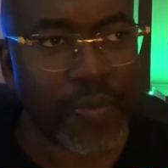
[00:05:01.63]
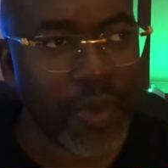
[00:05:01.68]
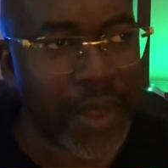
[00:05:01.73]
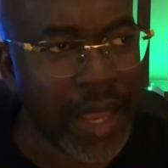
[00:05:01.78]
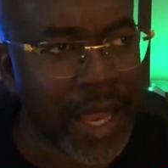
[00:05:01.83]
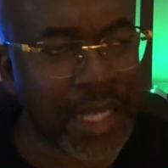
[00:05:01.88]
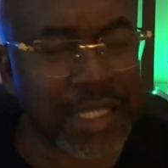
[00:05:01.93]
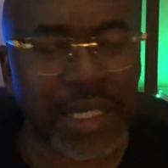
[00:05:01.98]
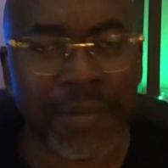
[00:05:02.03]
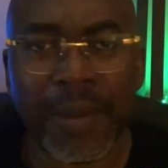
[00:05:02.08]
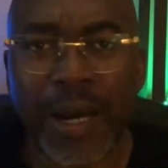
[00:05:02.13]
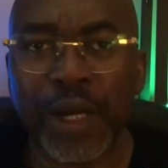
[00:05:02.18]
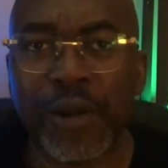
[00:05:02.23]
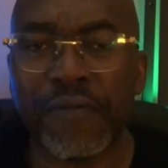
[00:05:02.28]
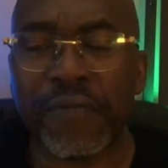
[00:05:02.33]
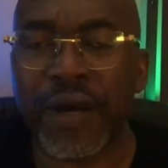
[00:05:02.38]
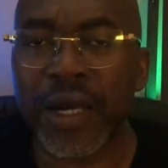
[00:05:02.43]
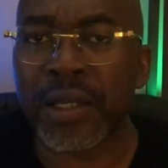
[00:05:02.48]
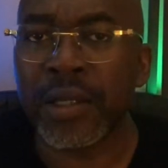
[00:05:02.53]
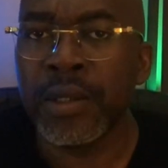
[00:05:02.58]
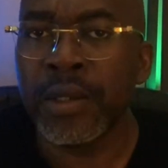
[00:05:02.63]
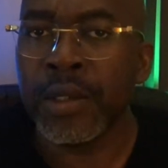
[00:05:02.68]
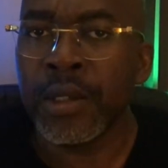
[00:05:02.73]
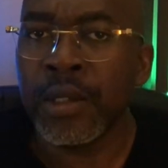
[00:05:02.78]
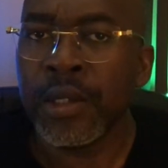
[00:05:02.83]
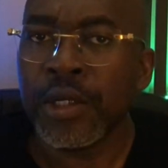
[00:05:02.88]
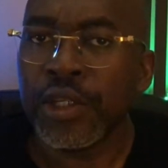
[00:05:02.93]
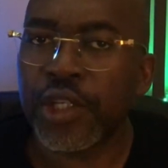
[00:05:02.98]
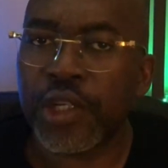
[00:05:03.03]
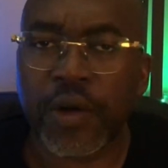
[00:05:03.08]
As a matter of fact,
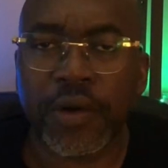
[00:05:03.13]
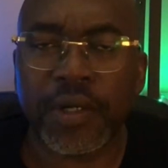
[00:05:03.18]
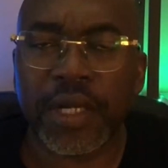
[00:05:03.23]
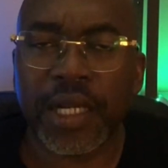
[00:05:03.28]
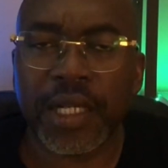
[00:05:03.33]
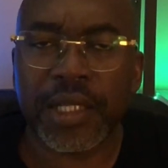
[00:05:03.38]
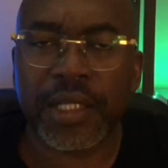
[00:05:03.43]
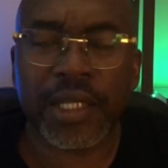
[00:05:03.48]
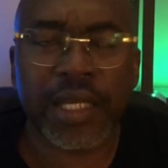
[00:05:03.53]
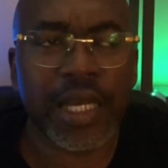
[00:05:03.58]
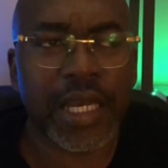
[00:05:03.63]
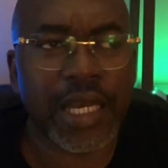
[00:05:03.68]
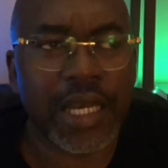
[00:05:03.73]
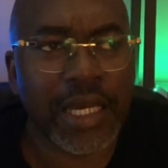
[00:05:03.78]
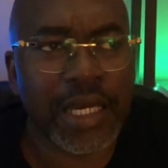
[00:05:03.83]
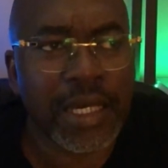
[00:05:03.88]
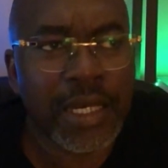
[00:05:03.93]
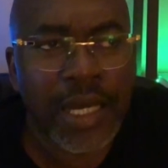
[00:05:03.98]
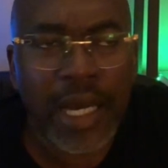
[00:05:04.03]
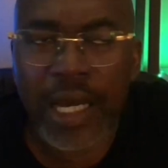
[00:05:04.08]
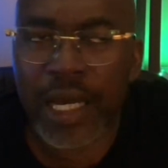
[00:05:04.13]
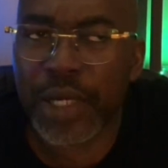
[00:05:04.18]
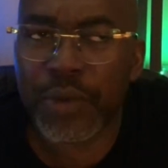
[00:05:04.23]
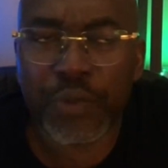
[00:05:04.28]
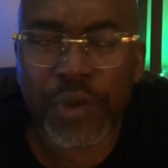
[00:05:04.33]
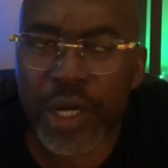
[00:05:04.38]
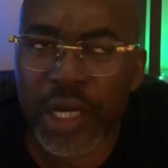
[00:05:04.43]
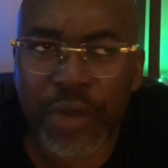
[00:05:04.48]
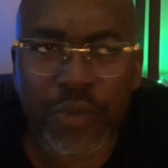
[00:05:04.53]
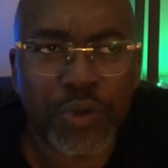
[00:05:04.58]
she conducted
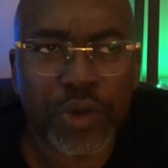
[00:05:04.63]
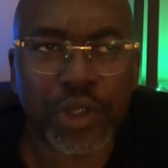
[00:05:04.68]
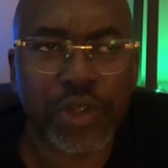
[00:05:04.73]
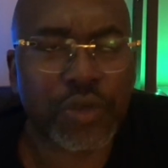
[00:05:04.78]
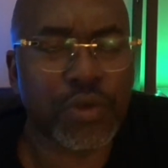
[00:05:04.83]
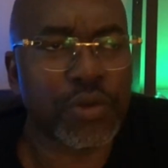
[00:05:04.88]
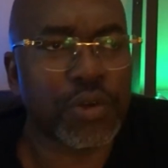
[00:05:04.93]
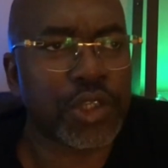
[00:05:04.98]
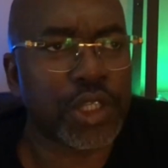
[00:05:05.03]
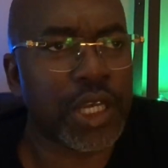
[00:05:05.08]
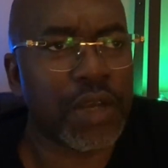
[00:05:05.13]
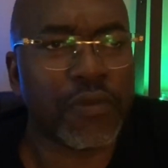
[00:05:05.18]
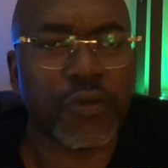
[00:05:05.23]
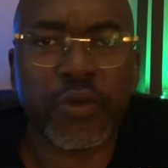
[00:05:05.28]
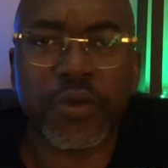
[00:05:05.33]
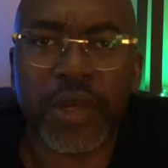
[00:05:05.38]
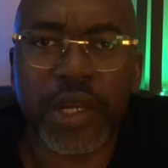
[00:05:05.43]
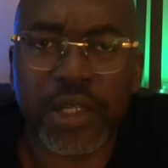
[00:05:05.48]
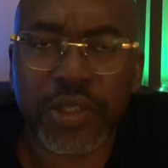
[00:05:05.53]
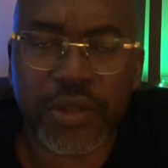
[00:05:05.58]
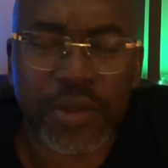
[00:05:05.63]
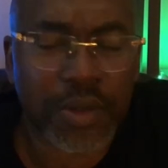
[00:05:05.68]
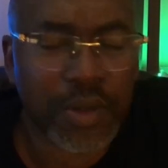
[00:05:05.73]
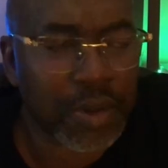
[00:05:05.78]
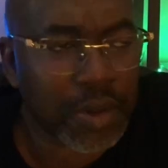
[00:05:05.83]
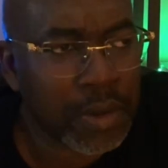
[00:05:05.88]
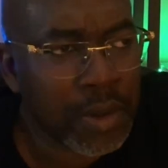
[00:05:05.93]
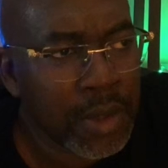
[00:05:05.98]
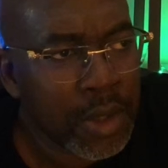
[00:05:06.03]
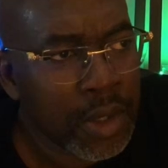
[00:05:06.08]
a research a few years
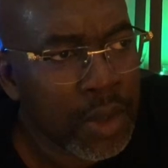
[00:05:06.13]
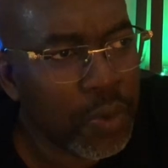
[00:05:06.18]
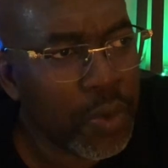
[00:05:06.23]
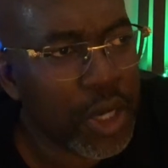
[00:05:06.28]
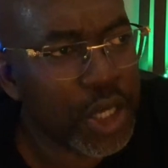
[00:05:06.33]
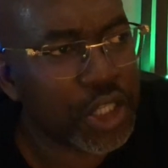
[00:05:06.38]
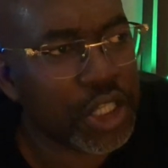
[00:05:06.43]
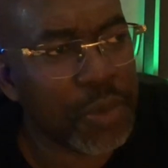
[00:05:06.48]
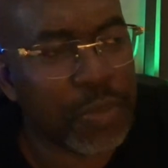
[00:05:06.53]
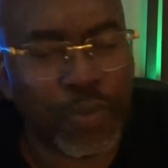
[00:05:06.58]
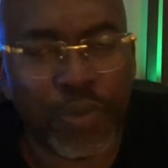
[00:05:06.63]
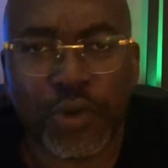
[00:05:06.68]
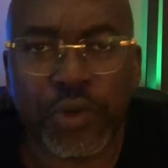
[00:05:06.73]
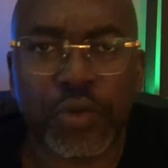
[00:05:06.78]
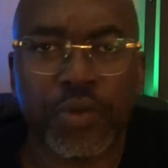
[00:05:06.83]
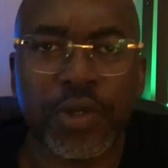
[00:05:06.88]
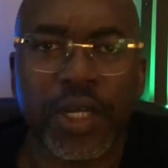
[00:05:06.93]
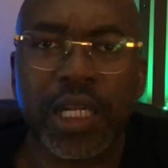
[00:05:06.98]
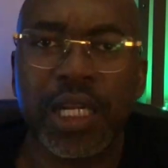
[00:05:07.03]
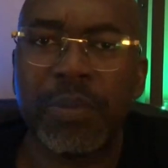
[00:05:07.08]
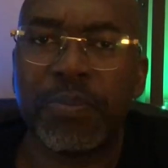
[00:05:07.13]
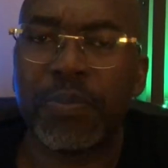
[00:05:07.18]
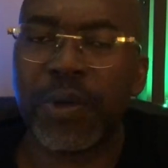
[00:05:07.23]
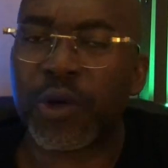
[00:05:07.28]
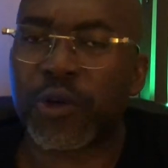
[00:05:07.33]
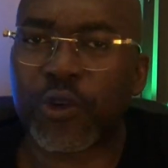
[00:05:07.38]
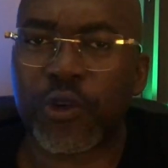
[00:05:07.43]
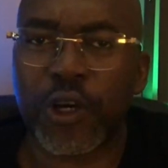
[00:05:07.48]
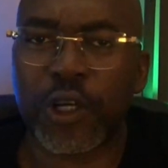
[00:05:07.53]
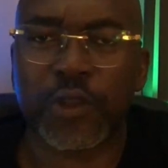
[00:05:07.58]
ago where she put together
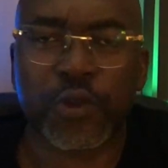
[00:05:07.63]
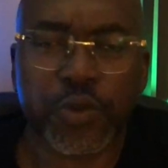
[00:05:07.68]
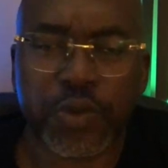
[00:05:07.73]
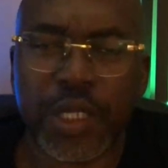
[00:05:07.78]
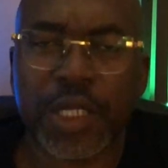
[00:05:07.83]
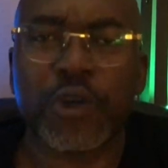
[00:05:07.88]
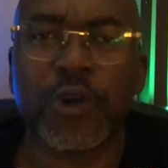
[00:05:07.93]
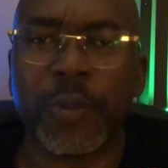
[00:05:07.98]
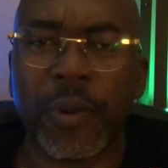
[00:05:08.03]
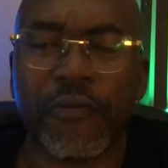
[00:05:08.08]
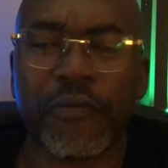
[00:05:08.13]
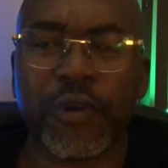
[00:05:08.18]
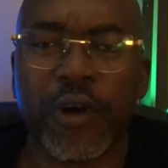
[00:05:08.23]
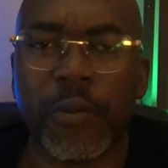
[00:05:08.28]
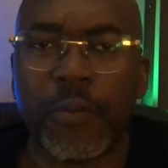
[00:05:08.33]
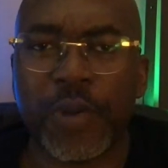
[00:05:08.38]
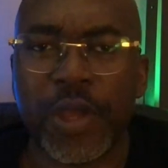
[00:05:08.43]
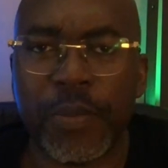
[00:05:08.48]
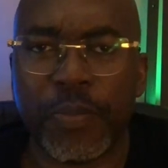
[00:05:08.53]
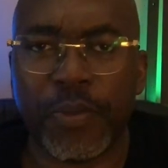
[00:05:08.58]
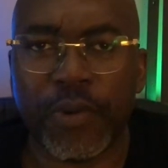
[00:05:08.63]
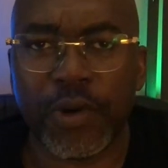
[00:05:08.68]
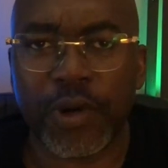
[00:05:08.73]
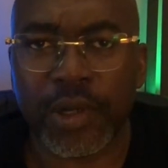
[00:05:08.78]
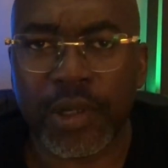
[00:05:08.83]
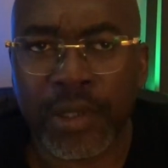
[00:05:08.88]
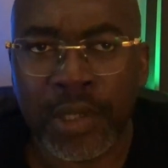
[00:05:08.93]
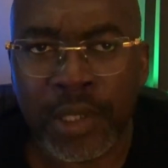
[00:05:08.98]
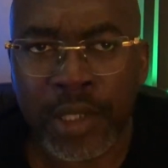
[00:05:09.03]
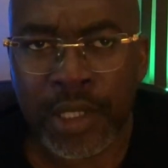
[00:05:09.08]
three groups of people,
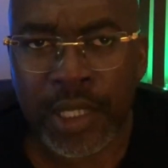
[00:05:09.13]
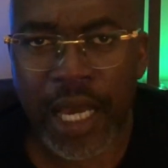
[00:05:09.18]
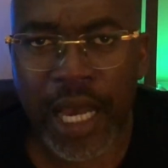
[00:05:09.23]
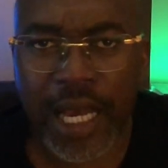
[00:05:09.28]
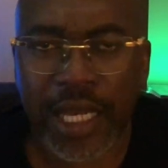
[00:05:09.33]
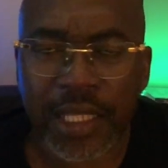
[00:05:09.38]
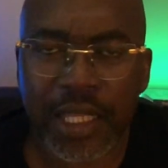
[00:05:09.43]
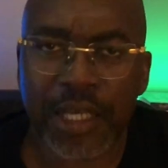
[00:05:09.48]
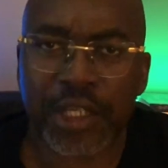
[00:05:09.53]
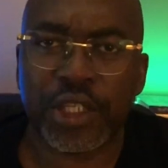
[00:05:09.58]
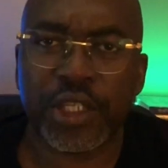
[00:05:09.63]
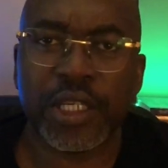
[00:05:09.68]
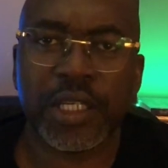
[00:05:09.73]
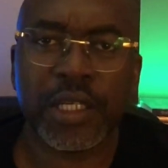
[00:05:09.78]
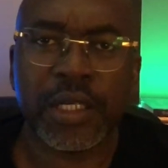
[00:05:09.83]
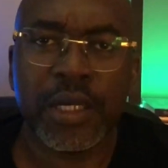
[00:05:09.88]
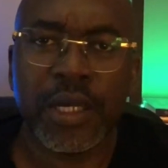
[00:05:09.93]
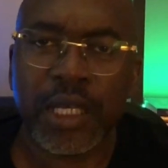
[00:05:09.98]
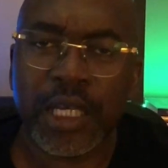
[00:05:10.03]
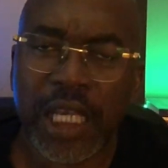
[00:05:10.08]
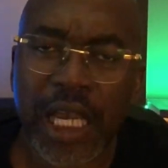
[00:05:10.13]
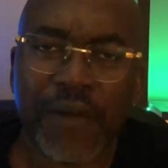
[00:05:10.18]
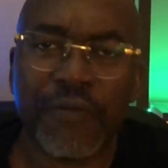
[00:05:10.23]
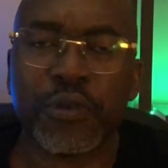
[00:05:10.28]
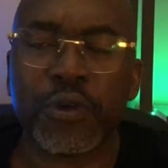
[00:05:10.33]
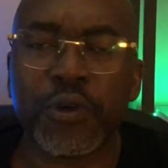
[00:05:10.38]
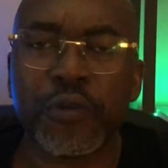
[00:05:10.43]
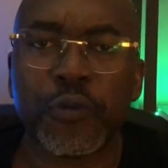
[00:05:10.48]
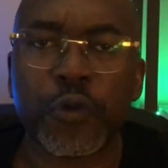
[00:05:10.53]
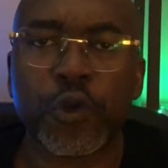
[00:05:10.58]
and she gave
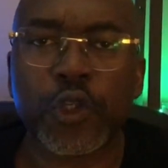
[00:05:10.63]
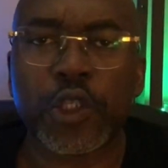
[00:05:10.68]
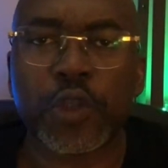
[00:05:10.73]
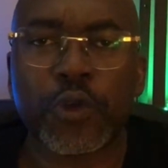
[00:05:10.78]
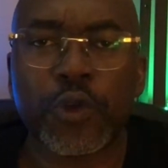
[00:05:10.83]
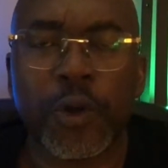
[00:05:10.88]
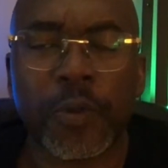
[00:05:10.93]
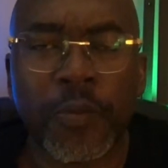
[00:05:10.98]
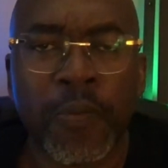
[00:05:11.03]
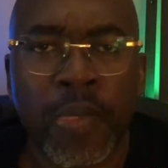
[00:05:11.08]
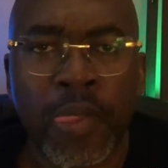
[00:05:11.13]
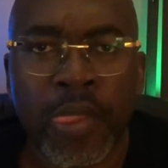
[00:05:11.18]
to the first group